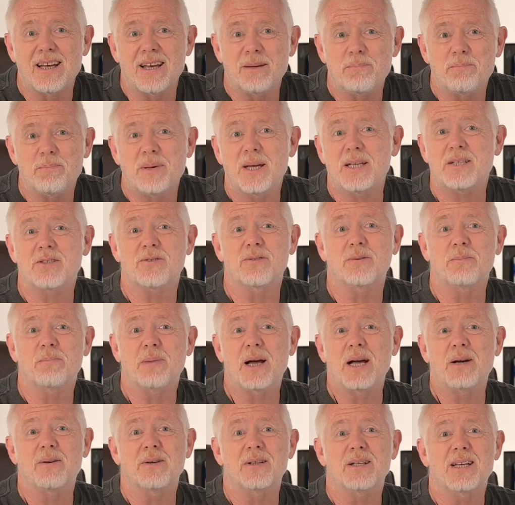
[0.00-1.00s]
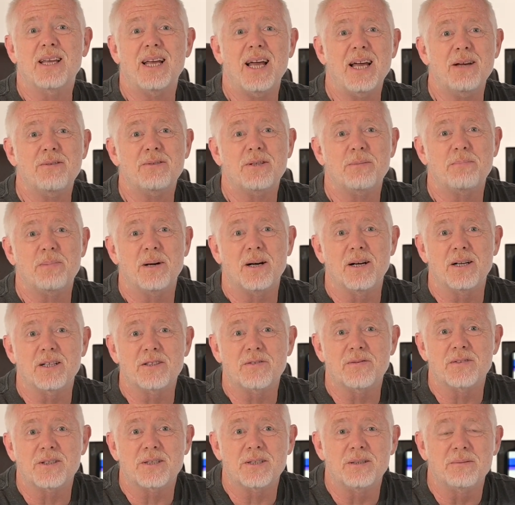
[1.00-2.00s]
their petrol-powered
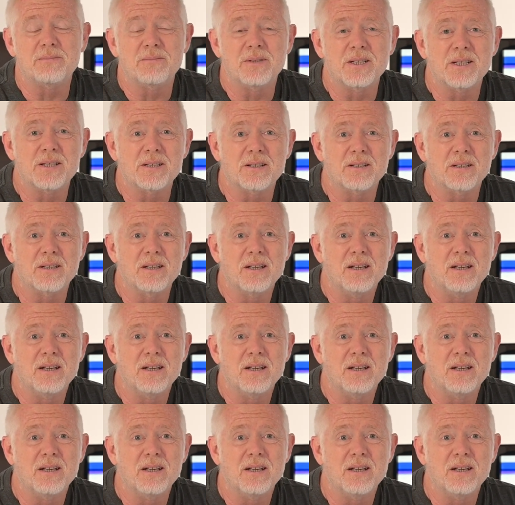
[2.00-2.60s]
counterparts for some reason.